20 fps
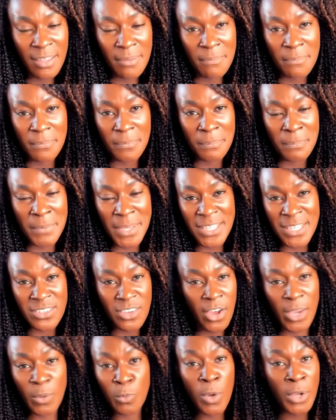means I
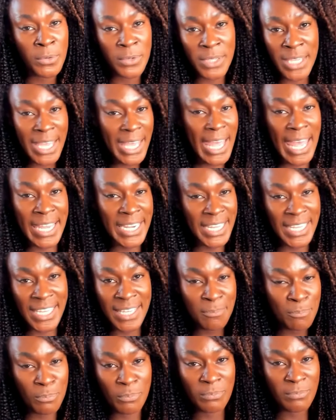won't get any
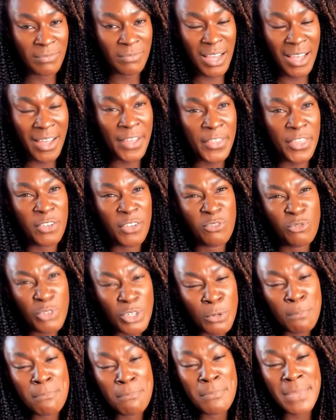other real
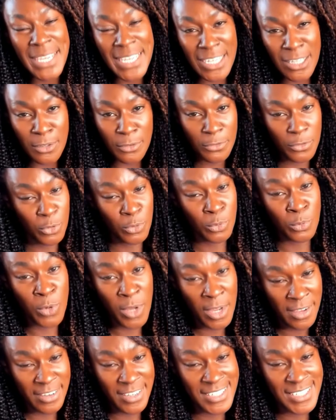meaningful
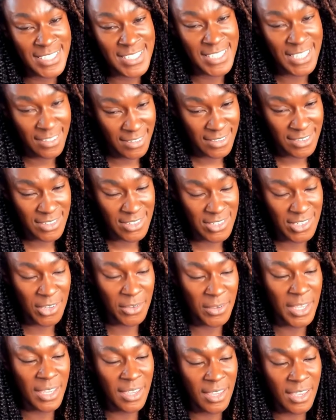work done. So
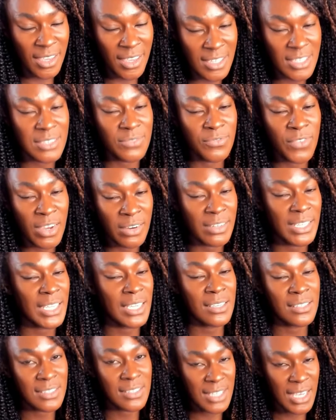it is very
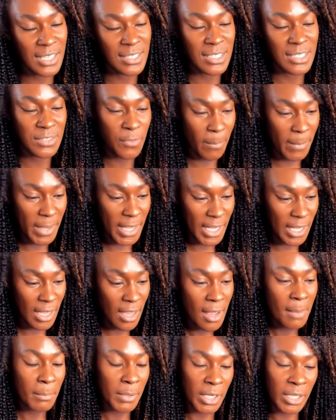intense for me,
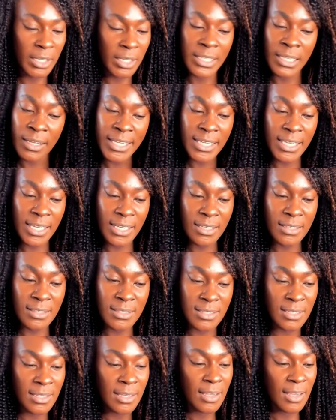but I like it.
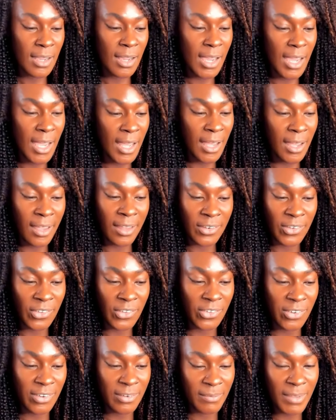And
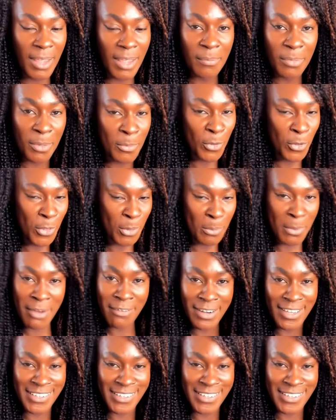yeah, the more the merrier.